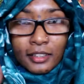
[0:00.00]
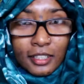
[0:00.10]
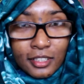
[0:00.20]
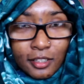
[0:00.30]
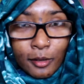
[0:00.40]

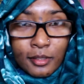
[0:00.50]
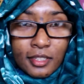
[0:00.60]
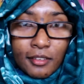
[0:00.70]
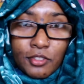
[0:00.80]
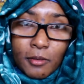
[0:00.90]
Did you know
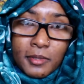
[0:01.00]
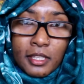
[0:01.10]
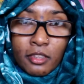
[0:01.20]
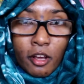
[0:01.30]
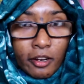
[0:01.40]
Steve Jobs
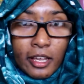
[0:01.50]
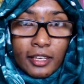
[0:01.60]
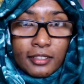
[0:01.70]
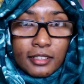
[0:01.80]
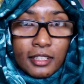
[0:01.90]
did not
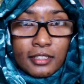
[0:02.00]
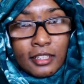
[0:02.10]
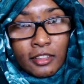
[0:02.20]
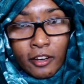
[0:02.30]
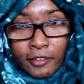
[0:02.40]
let his kids
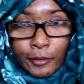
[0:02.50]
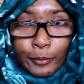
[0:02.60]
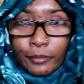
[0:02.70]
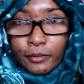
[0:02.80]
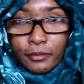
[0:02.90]
near the iPhone?